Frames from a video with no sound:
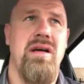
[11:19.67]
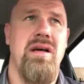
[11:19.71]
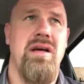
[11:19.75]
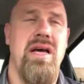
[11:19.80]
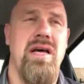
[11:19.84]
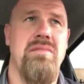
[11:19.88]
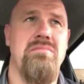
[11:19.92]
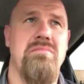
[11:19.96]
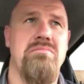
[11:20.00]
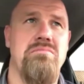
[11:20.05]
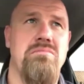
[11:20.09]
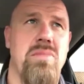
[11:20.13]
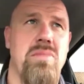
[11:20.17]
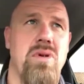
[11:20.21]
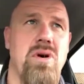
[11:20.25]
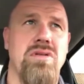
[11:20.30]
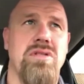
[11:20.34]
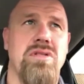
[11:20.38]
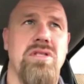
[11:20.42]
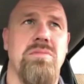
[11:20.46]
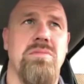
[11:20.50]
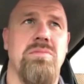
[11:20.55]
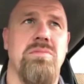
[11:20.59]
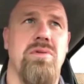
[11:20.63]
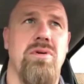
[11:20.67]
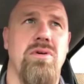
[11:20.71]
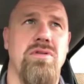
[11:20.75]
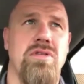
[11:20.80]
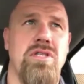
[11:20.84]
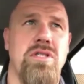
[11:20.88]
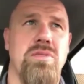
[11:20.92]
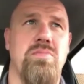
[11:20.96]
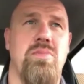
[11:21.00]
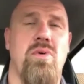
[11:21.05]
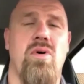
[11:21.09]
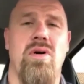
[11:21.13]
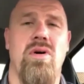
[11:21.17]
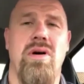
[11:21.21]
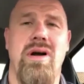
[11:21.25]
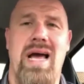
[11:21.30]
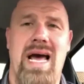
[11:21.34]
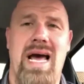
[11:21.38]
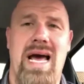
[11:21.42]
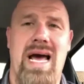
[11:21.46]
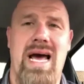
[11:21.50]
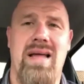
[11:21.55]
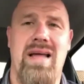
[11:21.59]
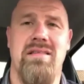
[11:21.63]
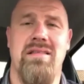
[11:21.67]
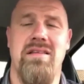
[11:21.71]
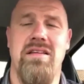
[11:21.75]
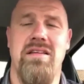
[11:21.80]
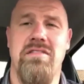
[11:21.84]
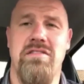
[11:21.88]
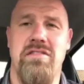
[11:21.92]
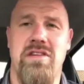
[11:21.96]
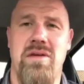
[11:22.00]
And multiple sport athletes